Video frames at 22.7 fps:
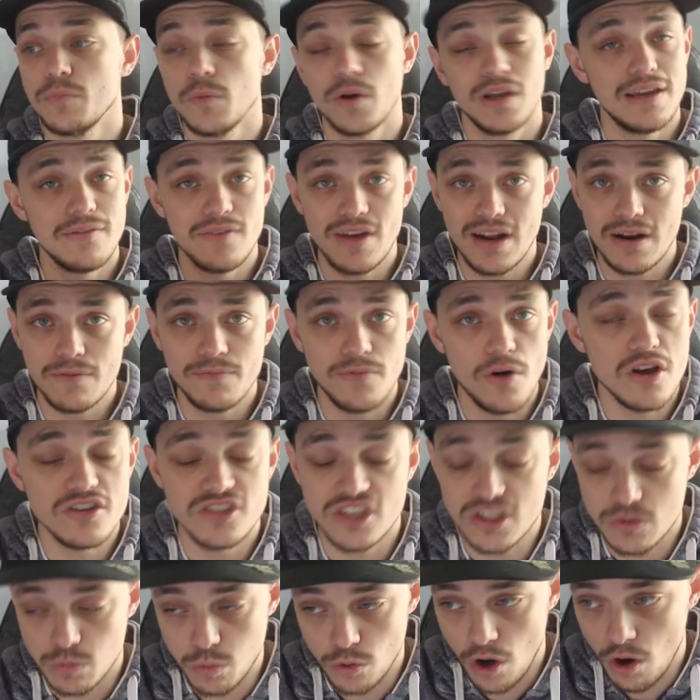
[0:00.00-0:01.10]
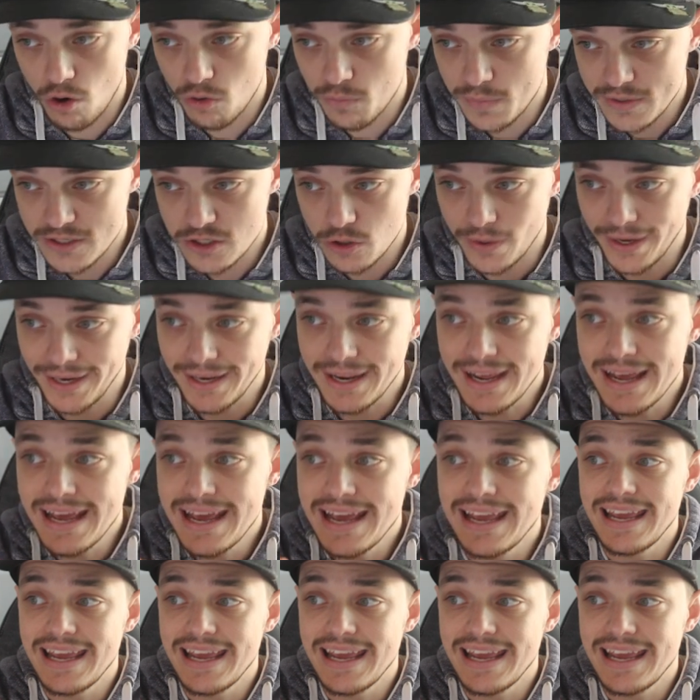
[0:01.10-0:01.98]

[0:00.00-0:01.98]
not giving out advice, just what I would be doing